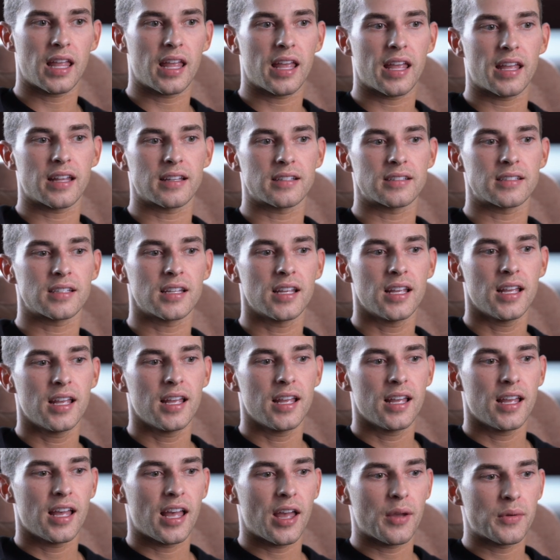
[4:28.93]
And
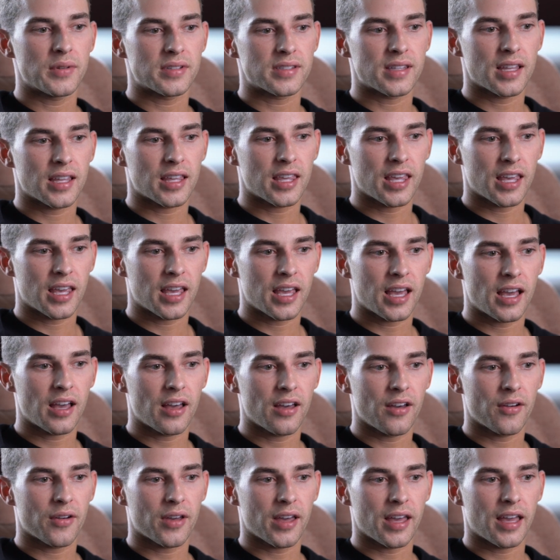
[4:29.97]
I was thinking,
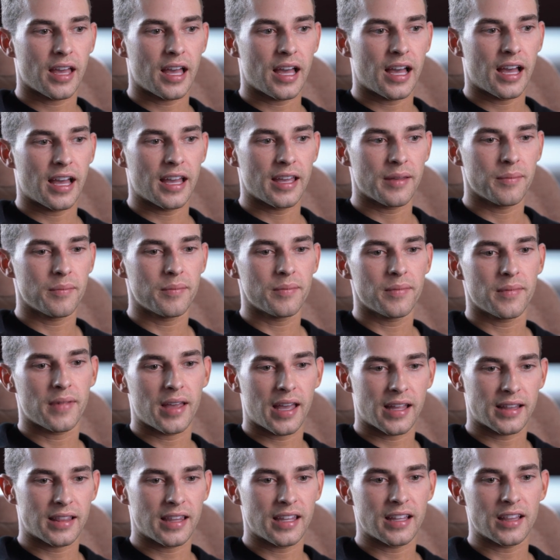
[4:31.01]
okay, I'm
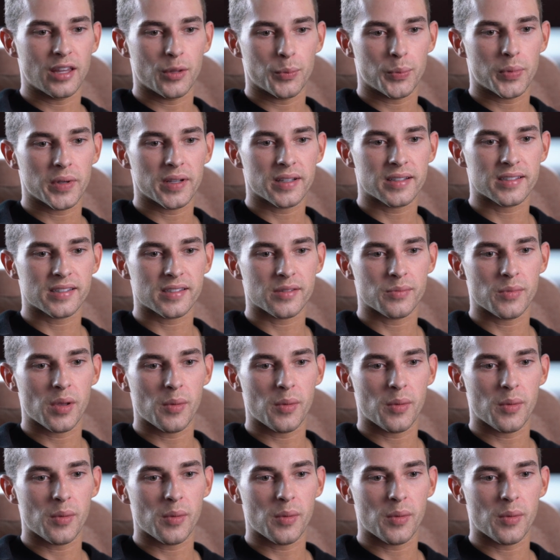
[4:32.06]
at the Olympics.